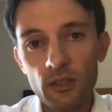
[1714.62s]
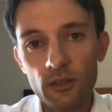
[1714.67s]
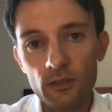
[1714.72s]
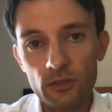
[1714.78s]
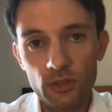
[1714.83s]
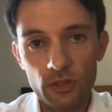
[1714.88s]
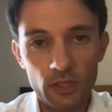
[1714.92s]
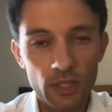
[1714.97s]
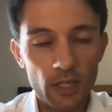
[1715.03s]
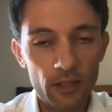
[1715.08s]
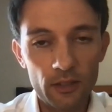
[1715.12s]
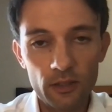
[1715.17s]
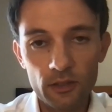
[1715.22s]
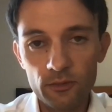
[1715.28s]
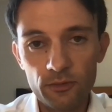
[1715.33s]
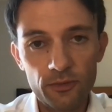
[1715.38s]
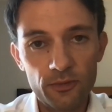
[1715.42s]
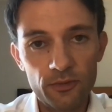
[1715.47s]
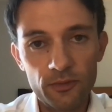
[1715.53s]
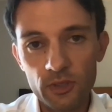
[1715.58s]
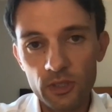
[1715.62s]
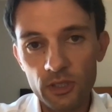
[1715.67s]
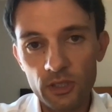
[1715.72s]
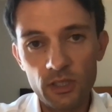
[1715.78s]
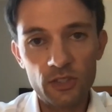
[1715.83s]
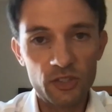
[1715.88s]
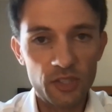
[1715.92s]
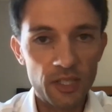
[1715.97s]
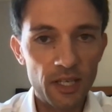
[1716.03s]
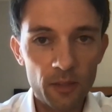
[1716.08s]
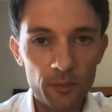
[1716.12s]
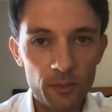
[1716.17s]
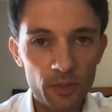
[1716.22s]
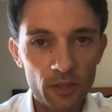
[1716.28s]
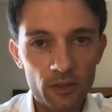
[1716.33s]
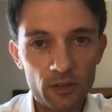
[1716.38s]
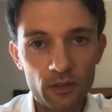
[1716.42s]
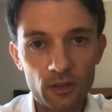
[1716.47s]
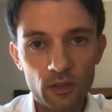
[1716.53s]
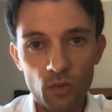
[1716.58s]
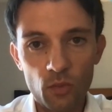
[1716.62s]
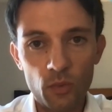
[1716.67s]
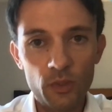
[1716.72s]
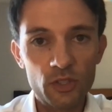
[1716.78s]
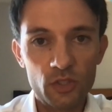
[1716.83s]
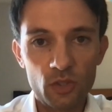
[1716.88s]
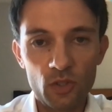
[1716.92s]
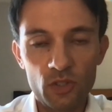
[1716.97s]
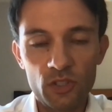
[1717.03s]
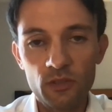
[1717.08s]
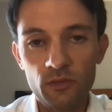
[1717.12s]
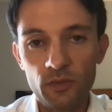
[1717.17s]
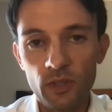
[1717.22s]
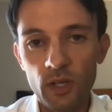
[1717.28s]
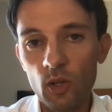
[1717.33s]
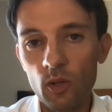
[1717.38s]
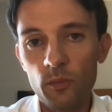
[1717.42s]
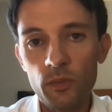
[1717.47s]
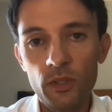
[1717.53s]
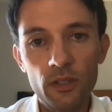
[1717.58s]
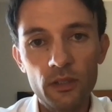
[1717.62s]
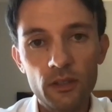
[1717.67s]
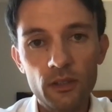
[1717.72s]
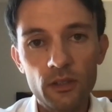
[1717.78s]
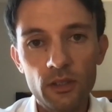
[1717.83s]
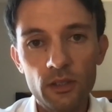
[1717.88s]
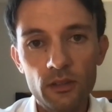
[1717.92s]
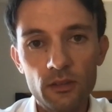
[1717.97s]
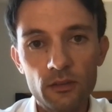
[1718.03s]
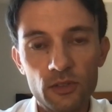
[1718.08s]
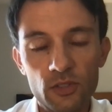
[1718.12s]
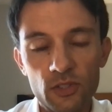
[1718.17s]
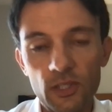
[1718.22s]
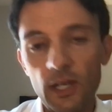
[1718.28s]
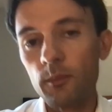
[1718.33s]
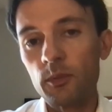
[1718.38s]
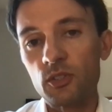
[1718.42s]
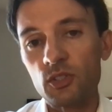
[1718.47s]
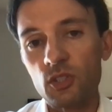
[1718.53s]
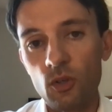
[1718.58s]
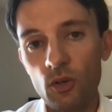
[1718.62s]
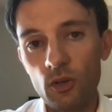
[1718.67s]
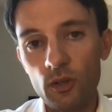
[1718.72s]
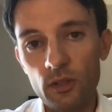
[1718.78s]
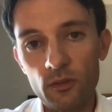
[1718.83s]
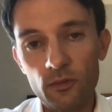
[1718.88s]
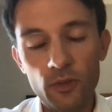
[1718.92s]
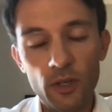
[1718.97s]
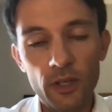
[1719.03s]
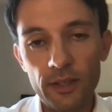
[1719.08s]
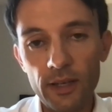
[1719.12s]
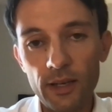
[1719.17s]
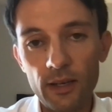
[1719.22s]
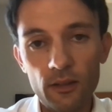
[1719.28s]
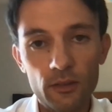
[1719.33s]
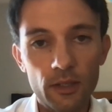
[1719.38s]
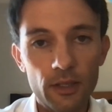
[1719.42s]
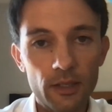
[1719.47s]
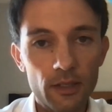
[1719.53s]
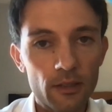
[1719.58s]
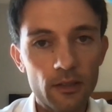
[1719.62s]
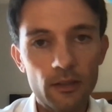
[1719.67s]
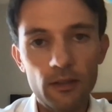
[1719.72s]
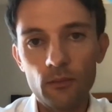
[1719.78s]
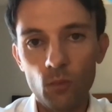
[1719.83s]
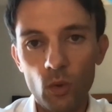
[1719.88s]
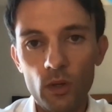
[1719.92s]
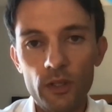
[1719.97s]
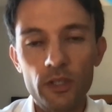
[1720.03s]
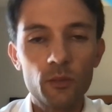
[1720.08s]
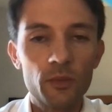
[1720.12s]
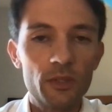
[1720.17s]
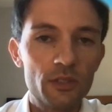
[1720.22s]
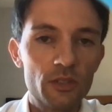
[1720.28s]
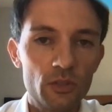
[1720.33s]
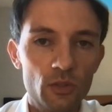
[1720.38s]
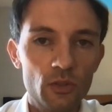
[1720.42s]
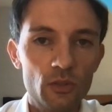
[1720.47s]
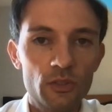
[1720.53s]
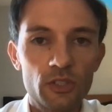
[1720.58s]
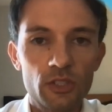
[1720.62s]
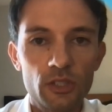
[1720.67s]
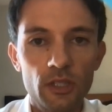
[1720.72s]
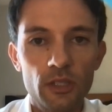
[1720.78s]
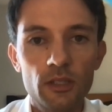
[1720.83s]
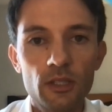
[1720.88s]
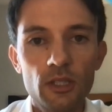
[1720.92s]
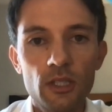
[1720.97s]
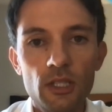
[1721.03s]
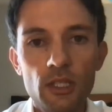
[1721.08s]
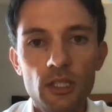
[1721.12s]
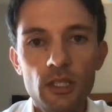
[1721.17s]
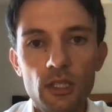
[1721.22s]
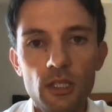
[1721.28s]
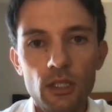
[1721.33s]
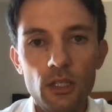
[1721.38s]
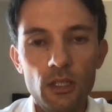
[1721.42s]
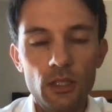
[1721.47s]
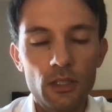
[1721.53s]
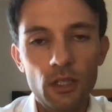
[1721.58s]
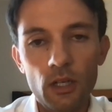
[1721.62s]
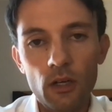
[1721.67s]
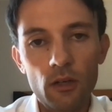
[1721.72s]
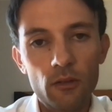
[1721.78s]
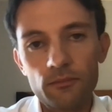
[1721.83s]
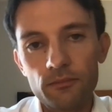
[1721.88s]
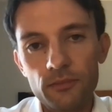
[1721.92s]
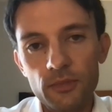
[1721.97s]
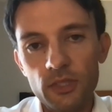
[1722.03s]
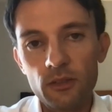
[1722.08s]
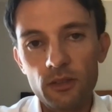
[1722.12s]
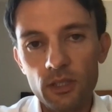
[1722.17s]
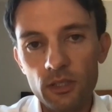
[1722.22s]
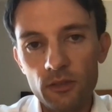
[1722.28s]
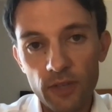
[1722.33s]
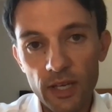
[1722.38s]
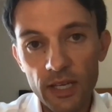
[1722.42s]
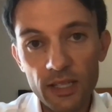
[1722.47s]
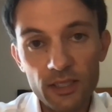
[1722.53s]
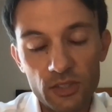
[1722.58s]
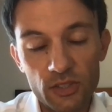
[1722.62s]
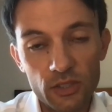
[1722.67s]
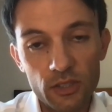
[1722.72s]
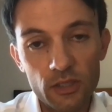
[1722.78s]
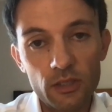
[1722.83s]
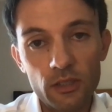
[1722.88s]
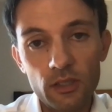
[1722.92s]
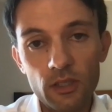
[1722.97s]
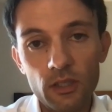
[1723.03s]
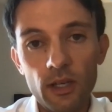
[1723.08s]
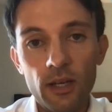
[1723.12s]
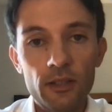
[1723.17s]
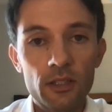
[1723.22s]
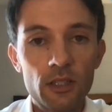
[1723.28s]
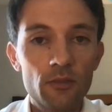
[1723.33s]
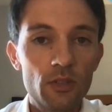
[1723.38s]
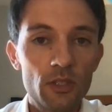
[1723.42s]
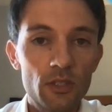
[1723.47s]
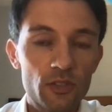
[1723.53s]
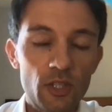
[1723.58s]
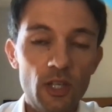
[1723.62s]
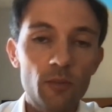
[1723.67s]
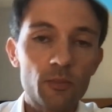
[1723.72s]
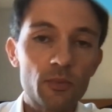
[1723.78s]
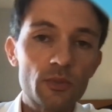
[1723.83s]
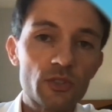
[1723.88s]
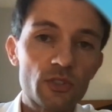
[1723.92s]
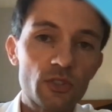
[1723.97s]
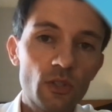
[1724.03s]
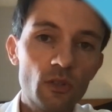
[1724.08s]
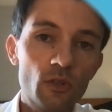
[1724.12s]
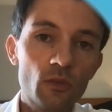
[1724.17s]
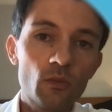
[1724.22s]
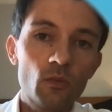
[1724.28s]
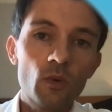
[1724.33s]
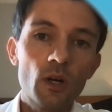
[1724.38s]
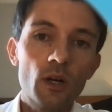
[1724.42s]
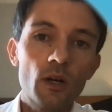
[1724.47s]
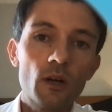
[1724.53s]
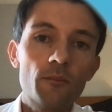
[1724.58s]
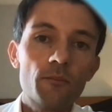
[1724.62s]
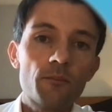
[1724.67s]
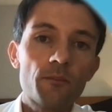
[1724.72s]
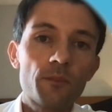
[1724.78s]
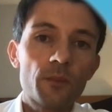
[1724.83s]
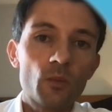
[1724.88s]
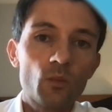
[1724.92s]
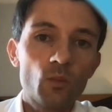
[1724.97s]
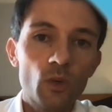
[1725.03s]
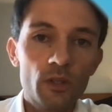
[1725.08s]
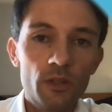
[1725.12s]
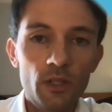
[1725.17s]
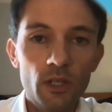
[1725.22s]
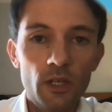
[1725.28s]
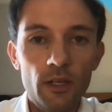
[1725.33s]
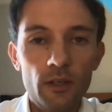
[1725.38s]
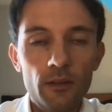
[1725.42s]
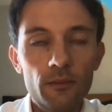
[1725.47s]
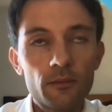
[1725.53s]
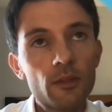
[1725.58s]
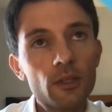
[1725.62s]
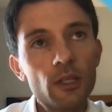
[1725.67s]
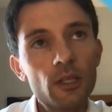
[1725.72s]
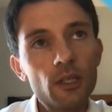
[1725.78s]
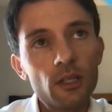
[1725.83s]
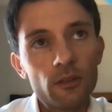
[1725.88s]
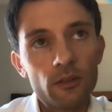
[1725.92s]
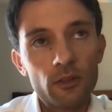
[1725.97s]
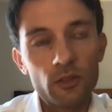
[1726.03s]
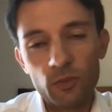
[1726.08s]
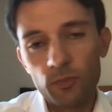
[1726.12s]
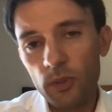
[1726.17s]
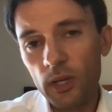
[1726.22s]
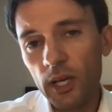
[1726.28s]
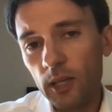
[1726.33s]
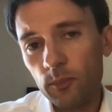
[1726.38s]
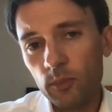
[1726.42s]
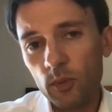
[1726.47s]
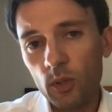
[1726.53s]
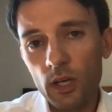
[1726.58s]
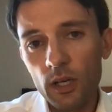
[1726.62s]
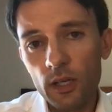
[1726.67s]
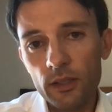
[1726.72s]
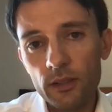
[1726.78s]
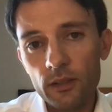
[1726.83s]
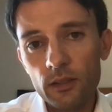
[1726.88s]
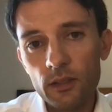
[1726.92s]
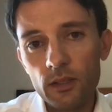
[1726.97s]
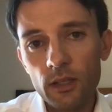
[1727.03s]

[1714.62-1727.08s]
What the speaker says: to kind of examine, research and development in cybersecurity, find out like what can we do to, advance it. Yeah, I'll give you an example. So when there's a pipeline,